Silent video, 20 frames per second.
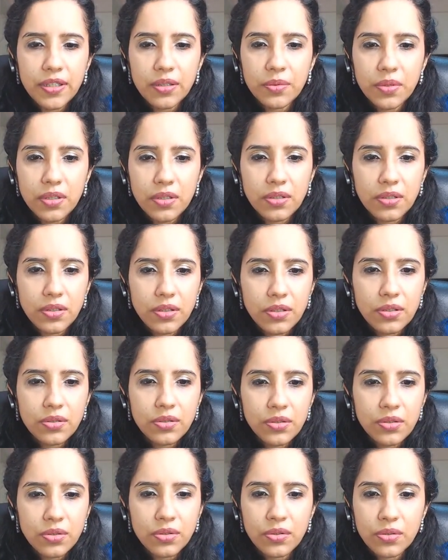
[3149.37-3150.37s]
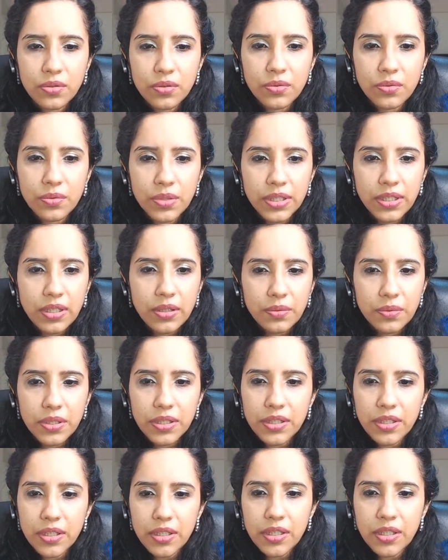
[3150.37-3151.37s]
Here we go. Where are
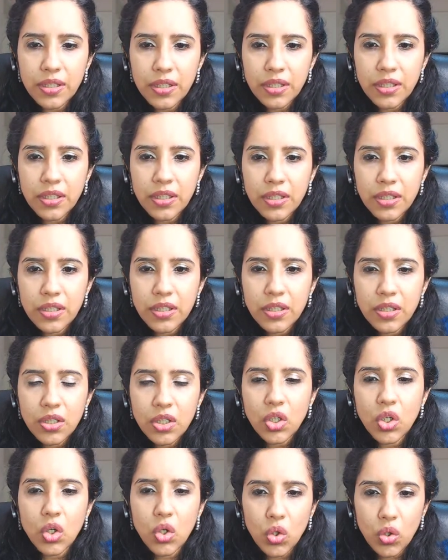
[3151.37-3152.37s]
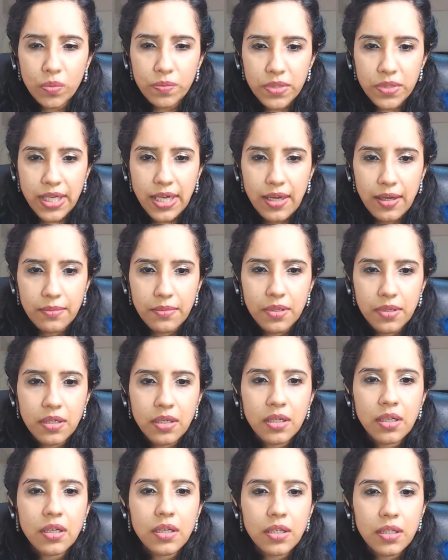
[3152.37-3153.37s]
we? Chrome tab.
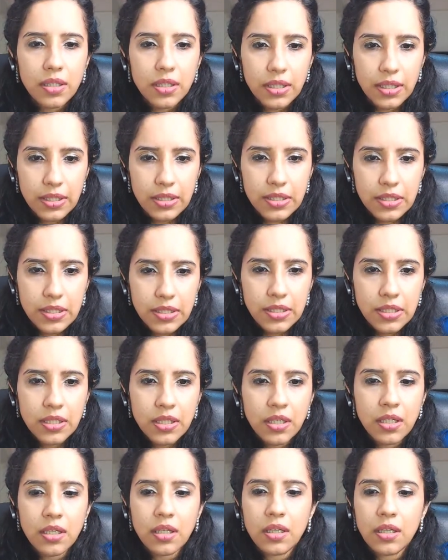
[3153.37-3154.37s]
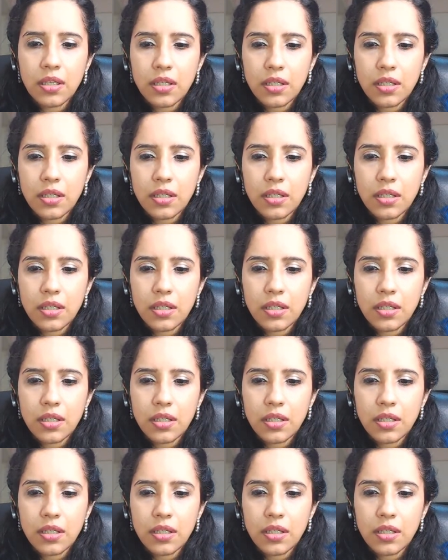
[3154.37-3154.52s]
Yes.